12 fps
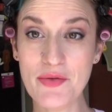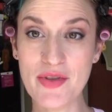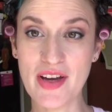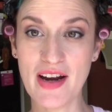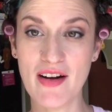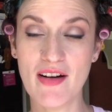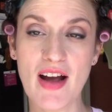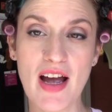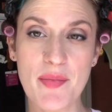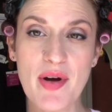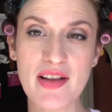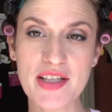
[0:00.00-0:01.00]
there. I
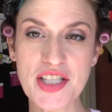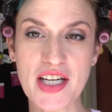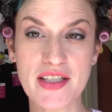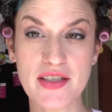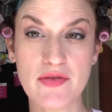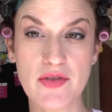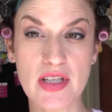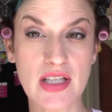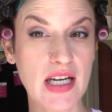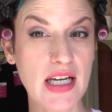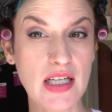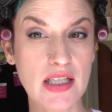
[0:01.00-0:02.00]
apologize for the
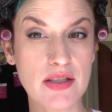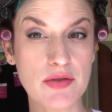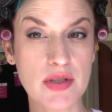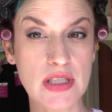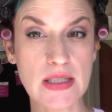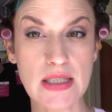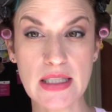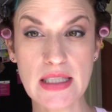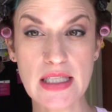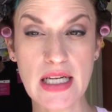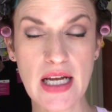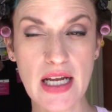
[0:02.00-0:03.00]
light. It's really sunny
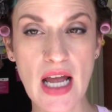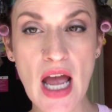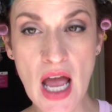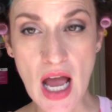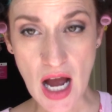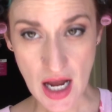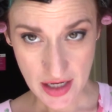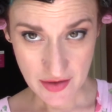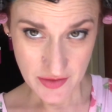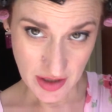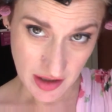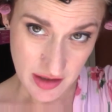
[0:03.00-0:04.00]
today. I
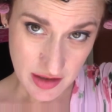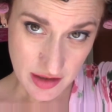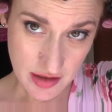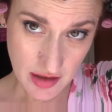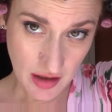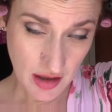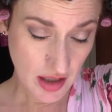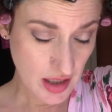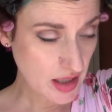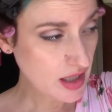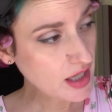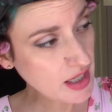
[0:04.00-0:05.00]
have not done
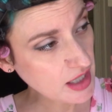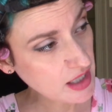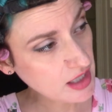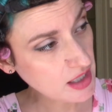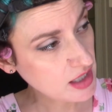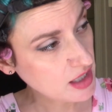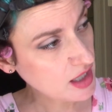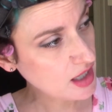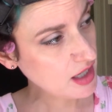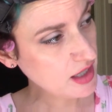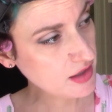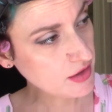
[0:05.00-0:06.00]
a
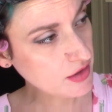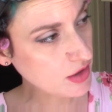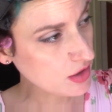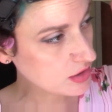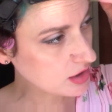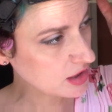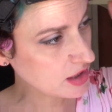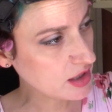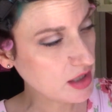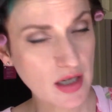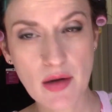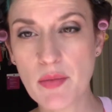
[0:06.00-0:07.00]
hair
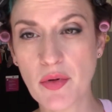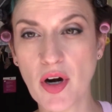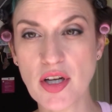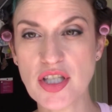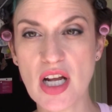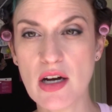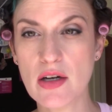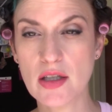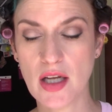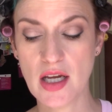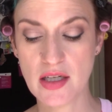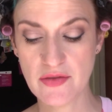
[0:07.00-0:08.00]
curling brush out
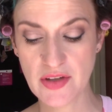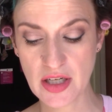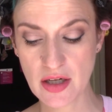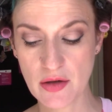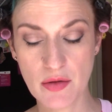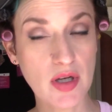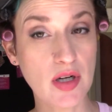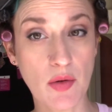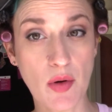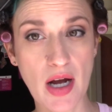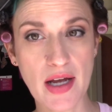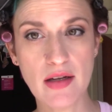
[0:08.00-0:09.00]
kind of video in a
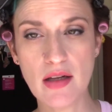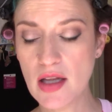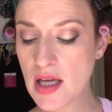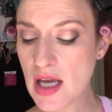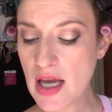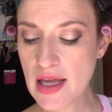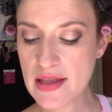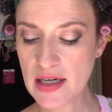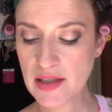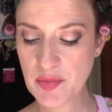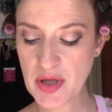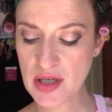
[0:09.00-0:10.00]
while, and that
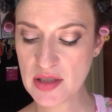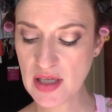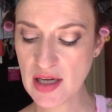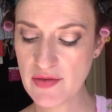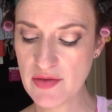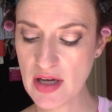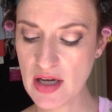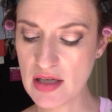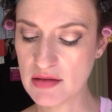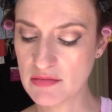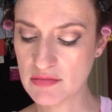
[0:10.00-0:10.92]
is because I have not